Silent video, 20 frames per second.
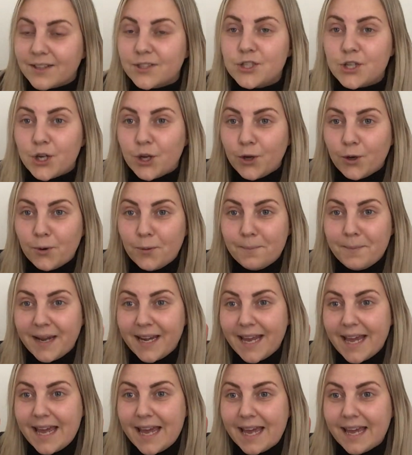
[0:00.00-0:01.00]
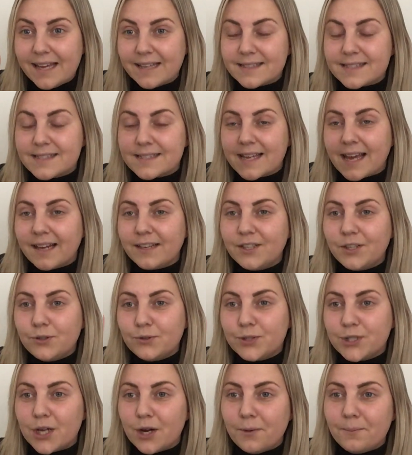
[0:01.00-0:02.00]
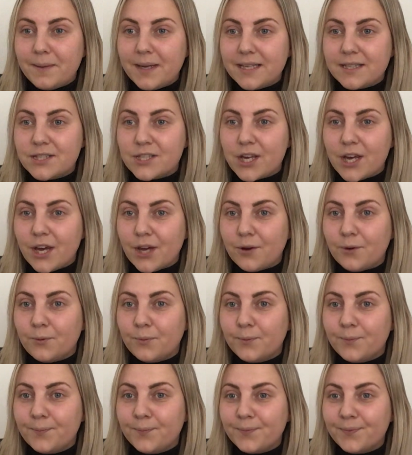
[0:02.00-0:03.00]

Two minutes. Can you show me two?